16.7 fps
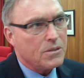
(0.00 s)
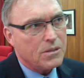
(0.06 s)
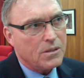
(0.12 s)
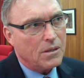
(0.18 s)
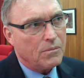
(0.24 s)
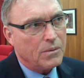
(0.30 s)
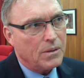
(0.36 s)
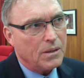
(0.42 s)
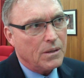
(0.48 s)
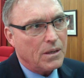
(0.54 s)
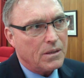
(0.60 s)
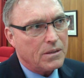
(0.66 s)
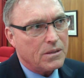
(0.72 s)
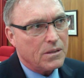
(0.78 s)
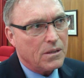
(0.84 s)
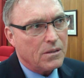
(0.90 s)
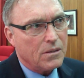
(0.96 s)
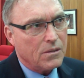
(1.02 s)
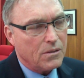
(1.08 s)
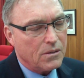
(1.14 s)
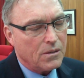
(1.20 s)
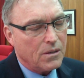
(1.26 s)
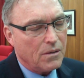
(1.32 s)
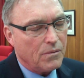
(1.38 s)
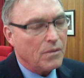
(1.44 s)
is we got
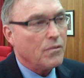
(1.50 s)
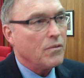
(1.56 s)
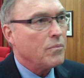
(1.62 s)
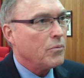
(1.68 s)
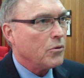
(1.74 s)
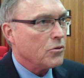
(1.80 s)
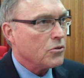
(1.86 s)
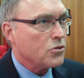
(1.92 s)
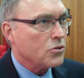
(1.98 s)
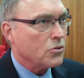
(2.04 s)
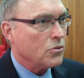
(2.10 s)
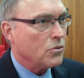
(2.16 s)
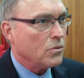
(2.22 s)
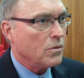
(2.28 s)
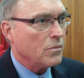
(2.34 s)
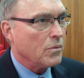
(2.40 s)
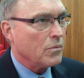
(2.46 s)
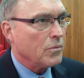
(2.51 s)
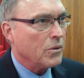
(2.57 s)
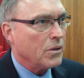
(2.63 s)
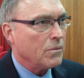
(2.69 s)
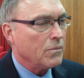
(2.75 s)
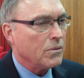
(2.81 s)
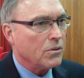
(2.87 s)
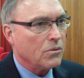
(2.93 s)
the Riverport School, and we're
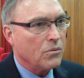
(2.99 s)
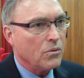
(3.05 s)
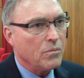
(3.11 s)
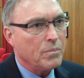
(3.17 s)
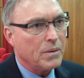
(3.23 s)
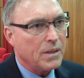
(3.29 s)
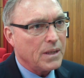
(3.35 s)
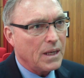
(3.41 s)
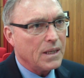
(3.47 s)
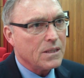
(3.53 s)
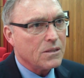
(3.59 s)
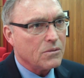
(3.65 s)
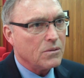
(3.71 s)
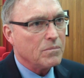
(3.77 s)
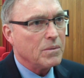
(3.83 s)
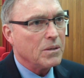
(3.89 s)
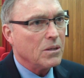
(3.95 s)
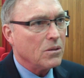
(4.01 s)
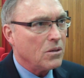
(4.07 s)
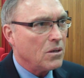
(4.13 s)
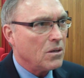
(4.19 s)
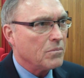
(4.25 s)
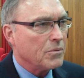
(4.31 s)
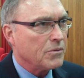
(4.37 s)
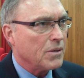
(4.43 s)
working with a group, but that is going to be a
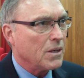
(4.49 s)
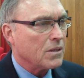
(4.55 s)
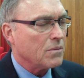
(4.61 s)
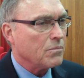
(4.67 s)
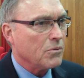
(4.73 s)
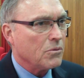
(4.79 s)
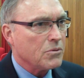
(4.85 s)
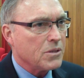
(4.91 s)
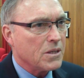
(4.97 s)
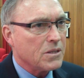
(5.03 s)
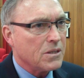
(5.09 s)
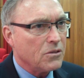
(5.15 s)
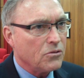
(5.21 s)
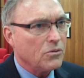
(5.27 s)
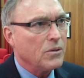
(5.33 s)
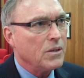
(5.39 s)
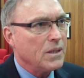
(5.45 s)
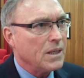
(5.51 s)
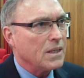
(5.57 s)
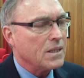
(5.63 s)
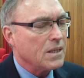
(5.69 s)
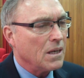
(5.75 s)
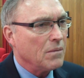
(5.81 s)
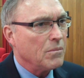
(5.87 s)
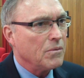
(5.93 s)
long, protracted process. And during
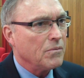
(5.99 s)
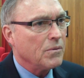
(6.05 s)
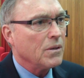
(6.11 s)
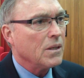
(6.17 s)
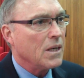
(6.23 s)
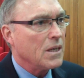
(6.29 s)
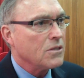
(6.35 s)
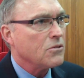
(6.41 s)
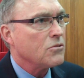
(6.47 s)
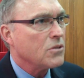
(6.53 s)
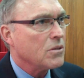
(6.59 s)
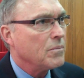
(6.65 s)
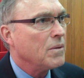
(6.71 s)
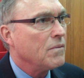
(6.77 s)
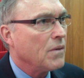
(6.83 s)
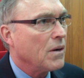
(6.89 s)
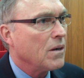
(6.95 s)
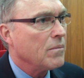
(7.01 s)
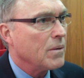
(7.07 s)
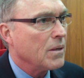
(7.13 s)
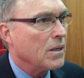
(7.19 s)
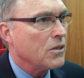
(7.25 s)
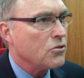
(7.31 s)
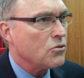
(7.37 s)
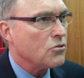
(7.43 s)
that time, we realized there's some
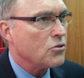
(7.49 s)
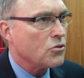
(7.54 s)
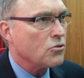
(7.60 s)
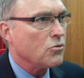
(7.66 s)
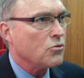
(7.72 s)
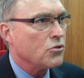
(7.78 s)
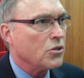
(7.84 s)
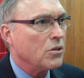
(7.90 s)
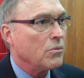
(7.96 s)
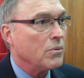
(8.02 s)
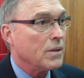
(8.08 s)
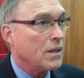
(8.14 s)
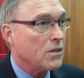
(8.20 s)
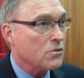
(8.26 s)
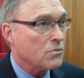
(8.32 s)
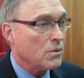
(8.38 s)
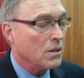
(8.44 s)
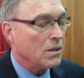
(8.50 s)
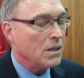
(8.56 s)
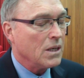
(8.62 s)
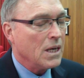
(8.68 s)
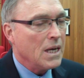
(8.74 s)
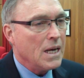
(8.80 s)
environmental issues associated with that as well.